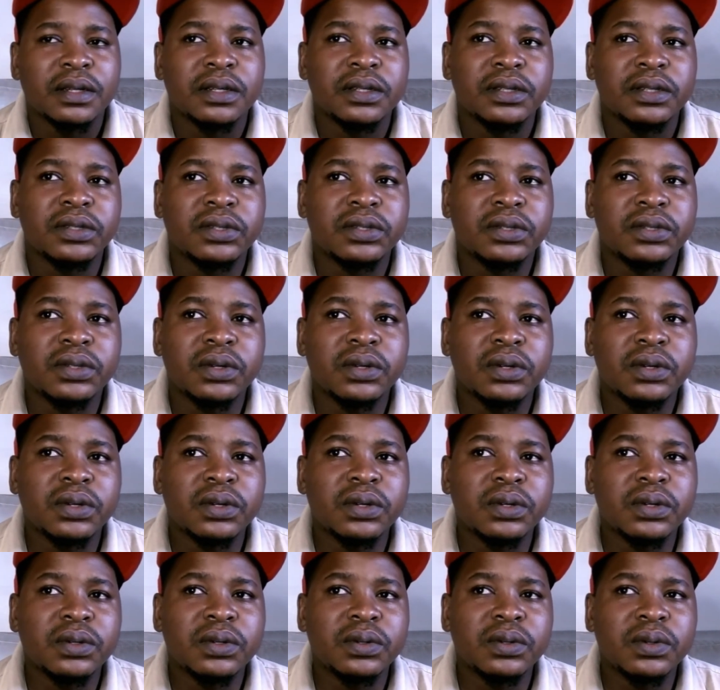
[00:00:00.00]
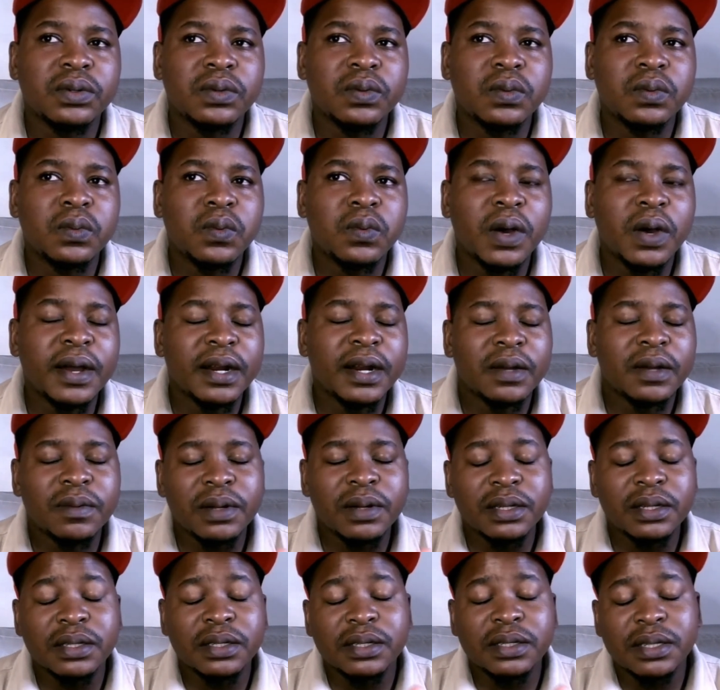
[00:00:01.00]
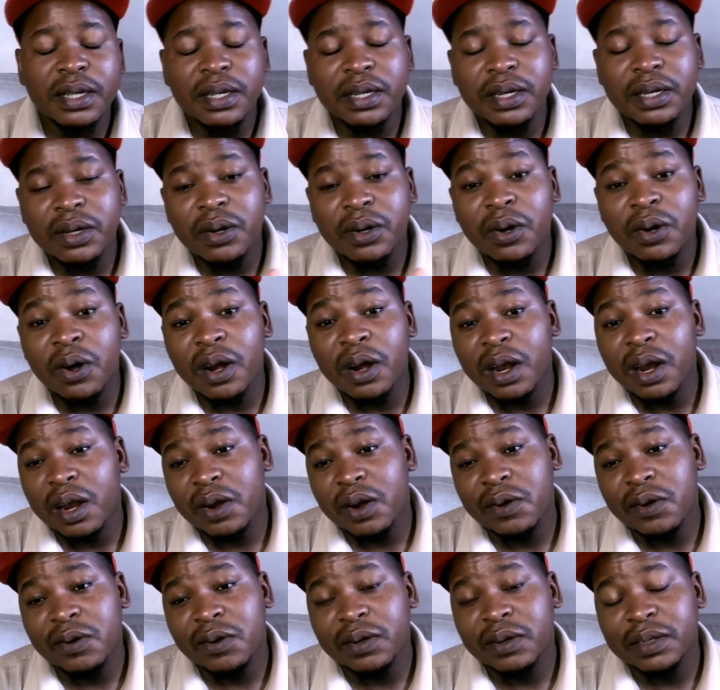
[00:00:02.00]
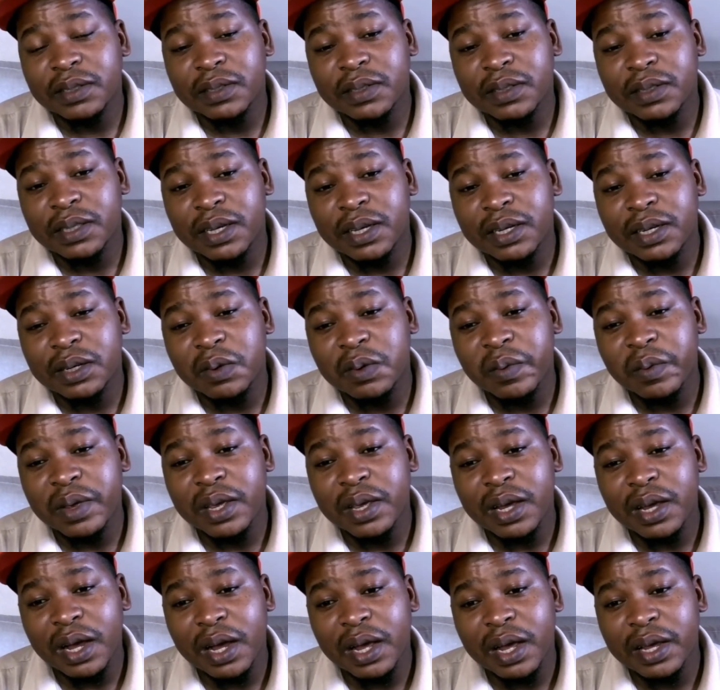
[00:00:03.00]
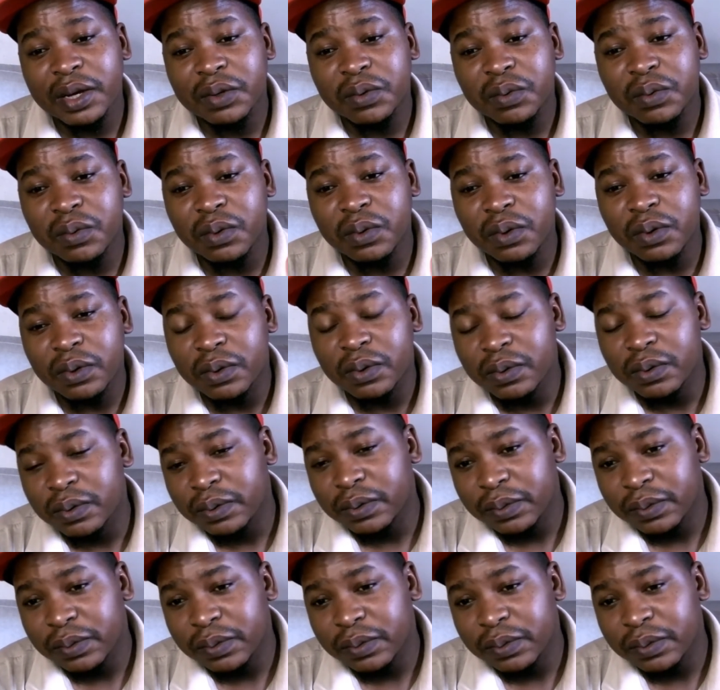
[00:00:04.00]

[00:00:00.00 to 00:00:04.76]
So what I was saying all along is that we are at war.